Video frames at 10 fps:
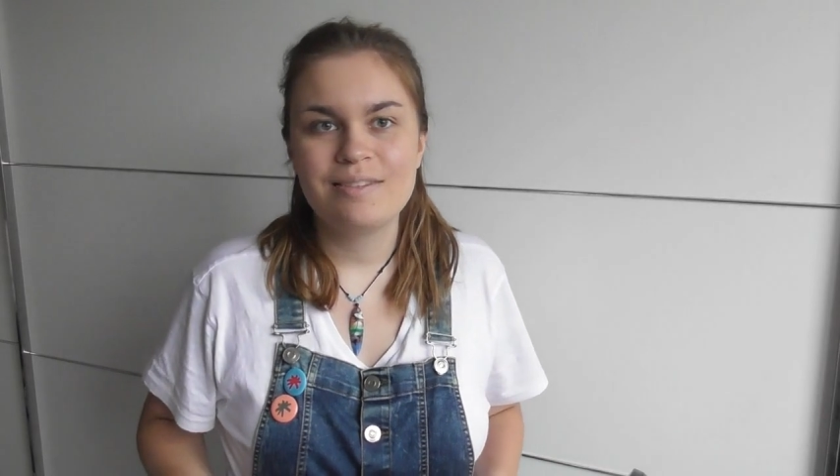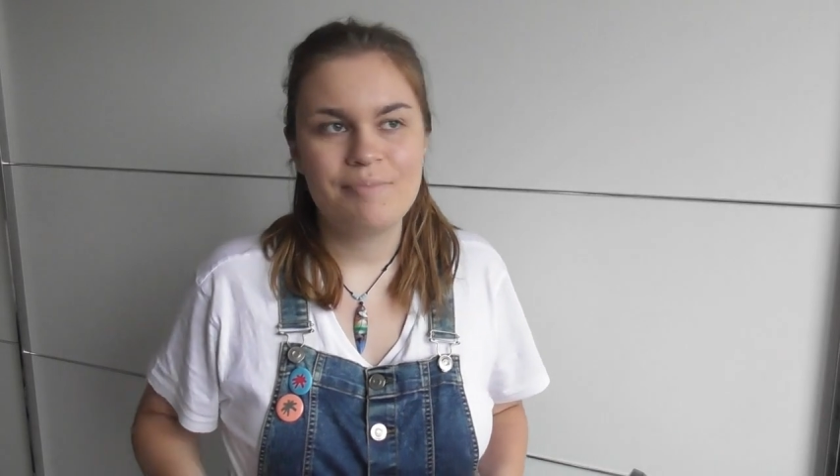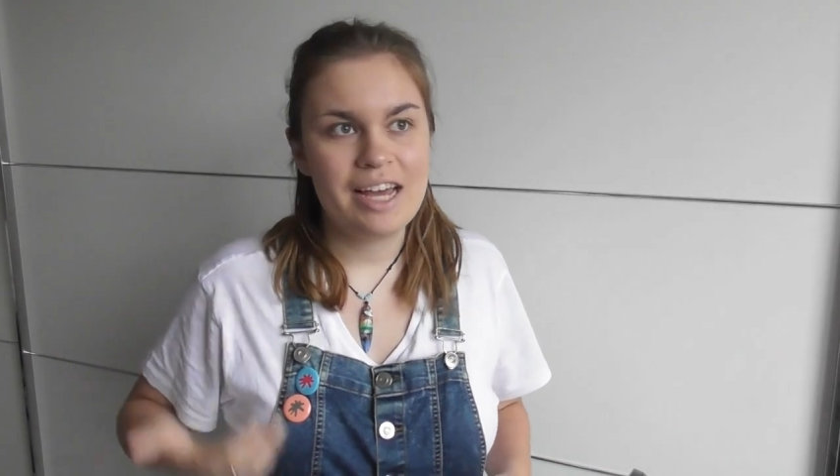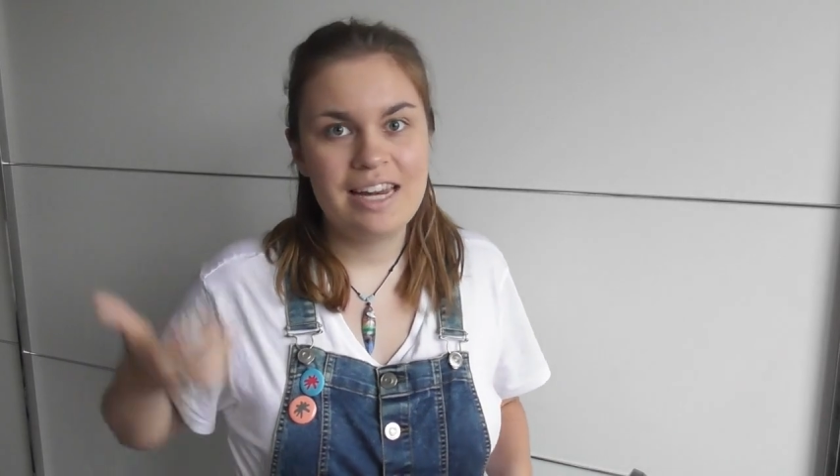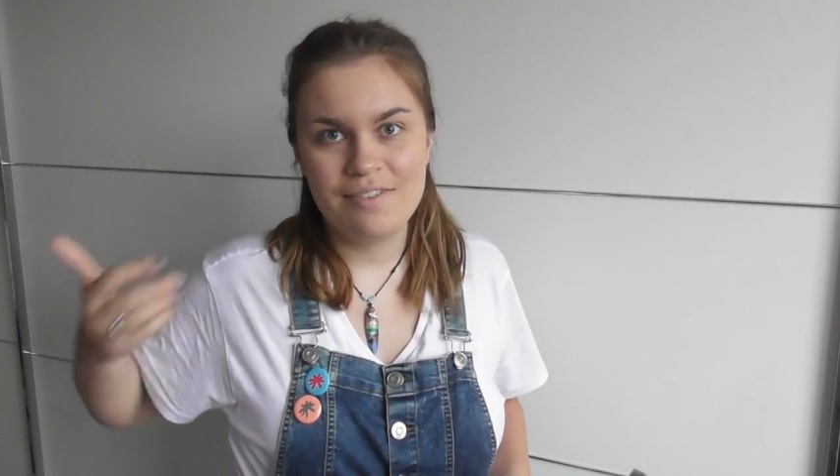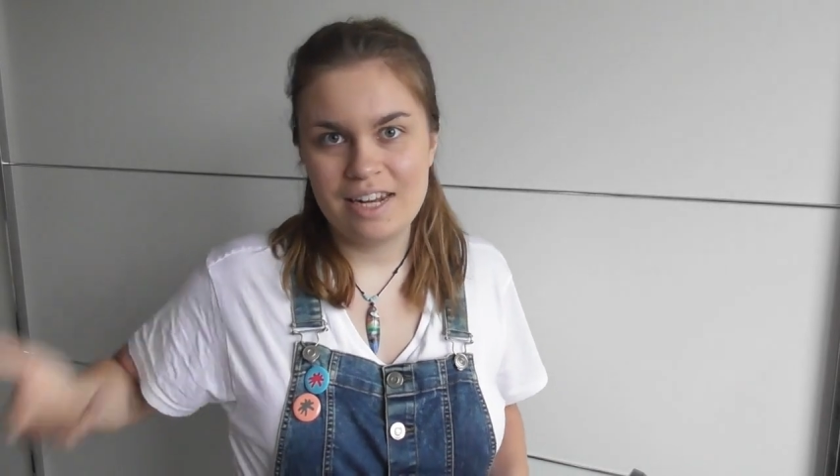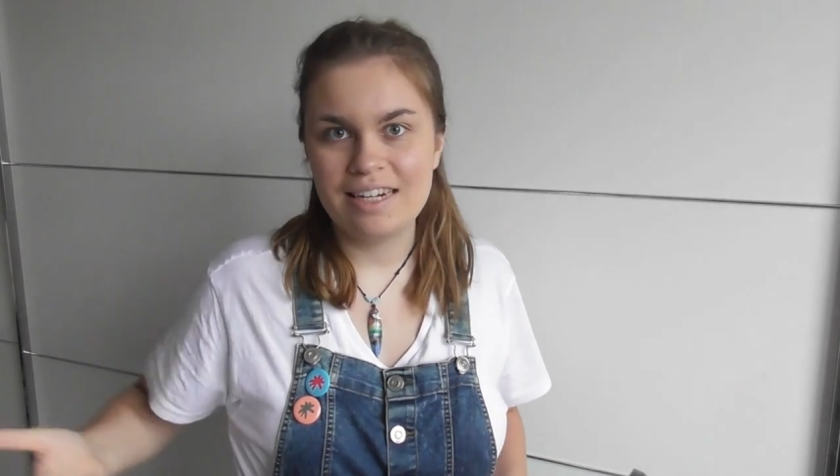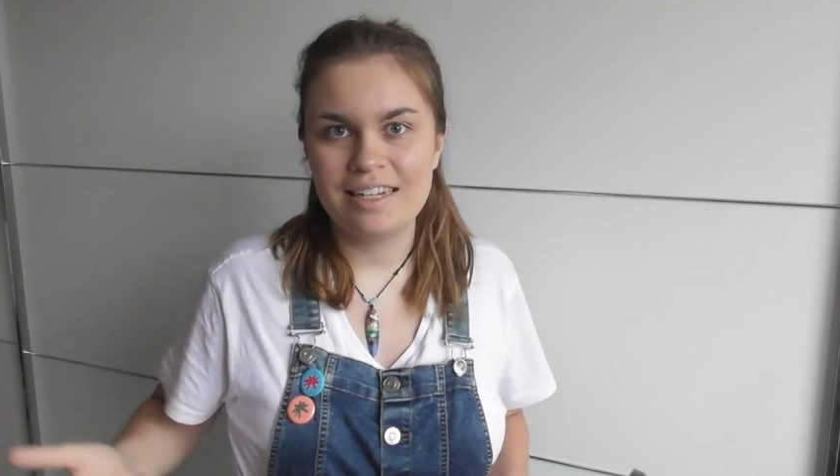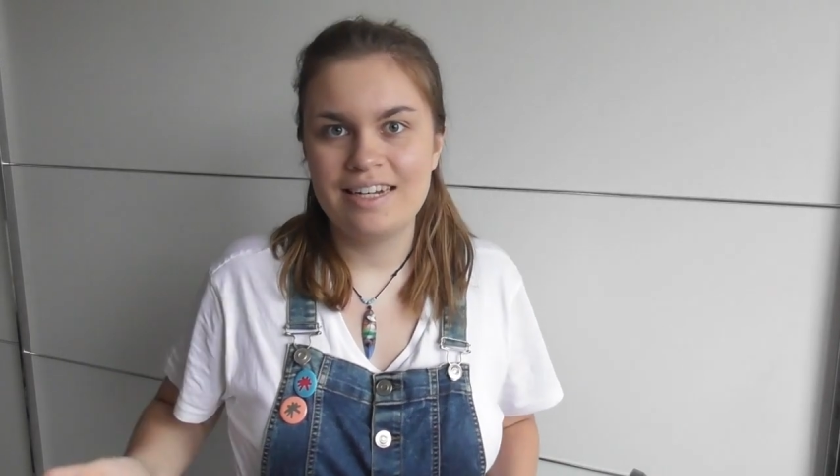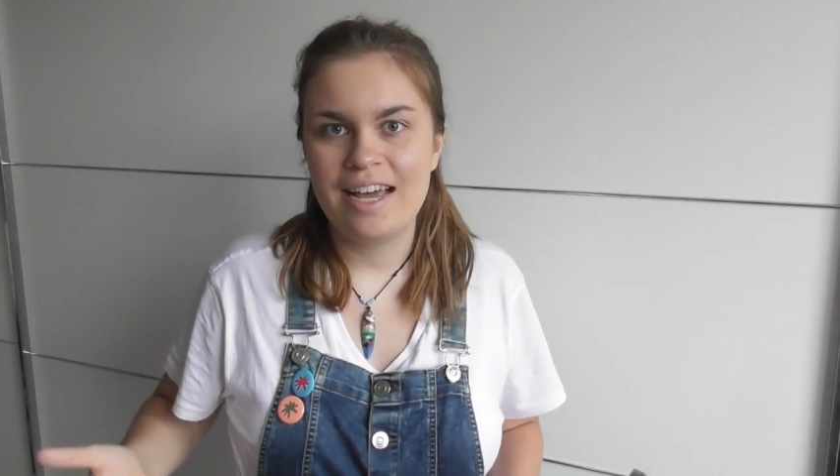but I live in
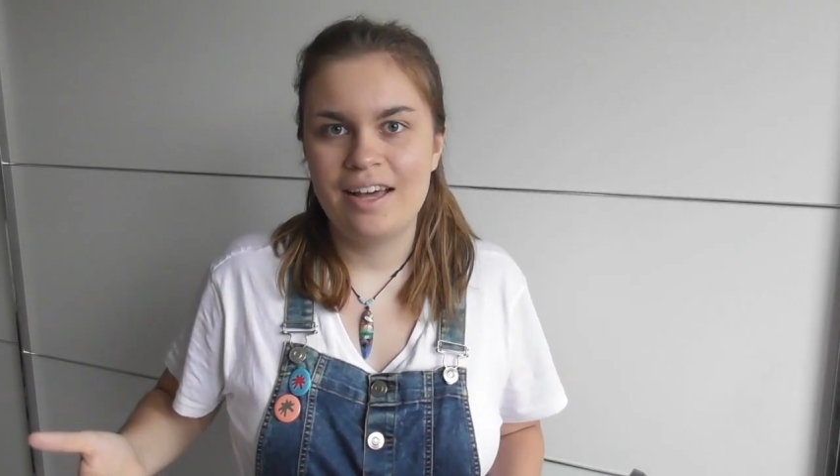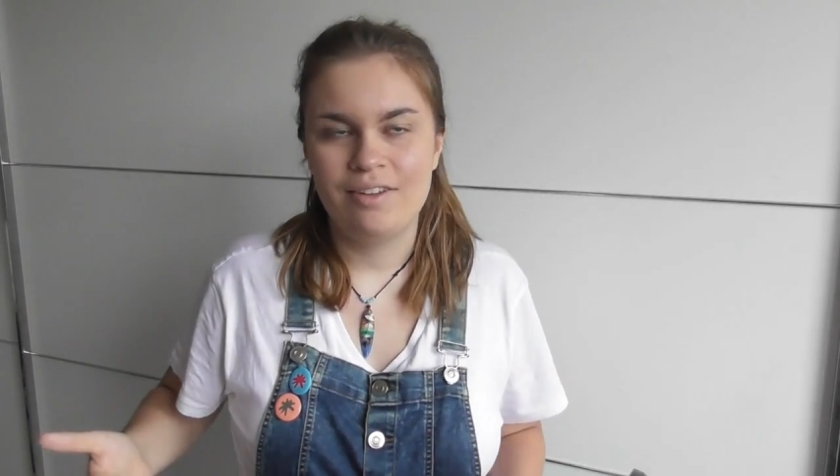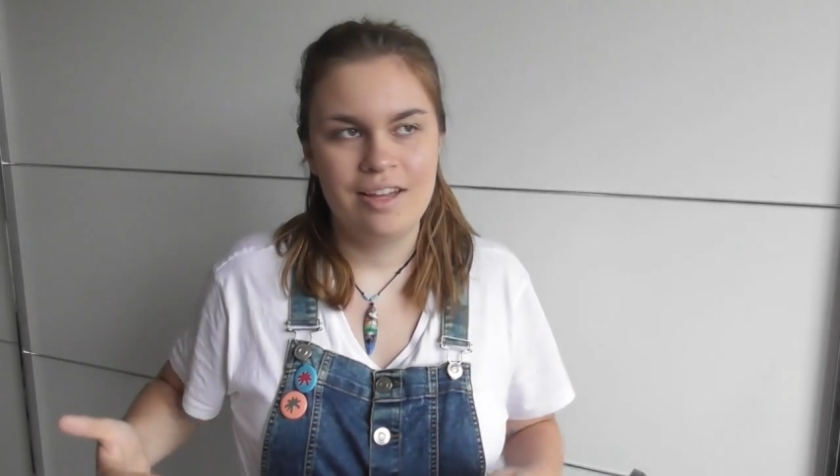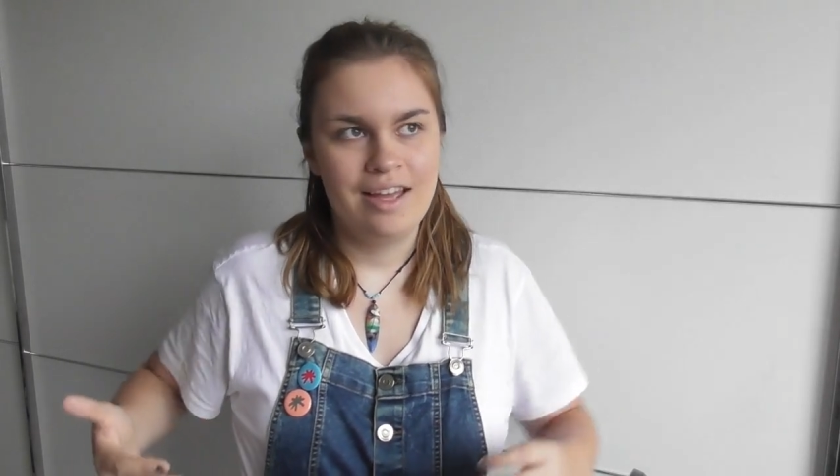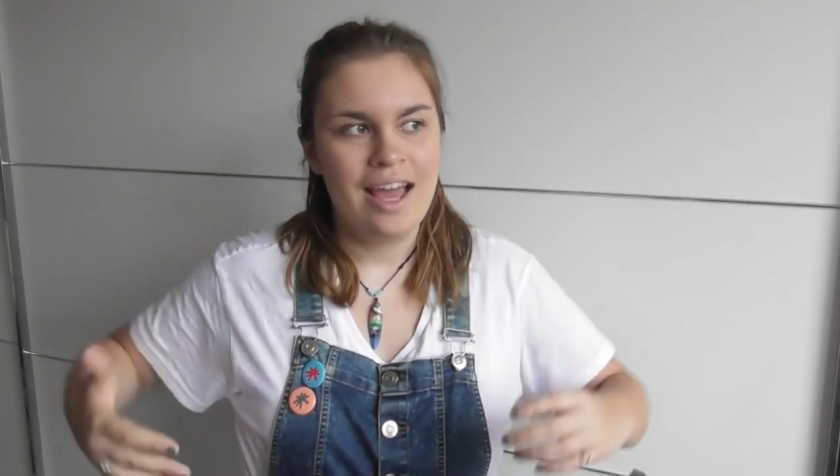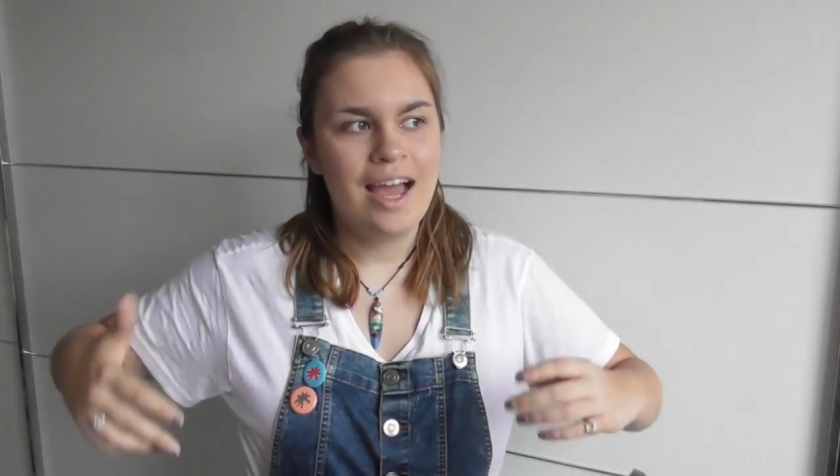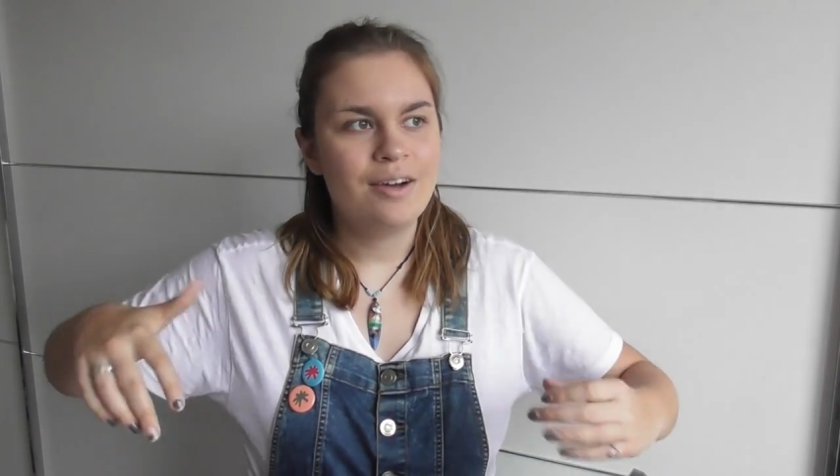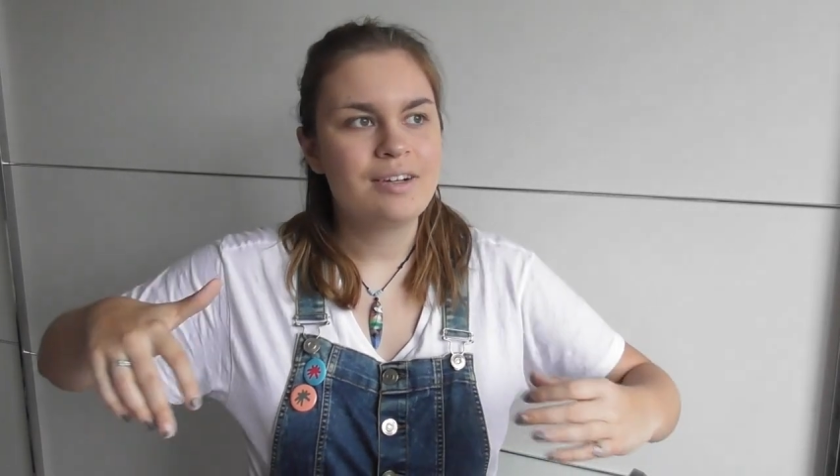England now. How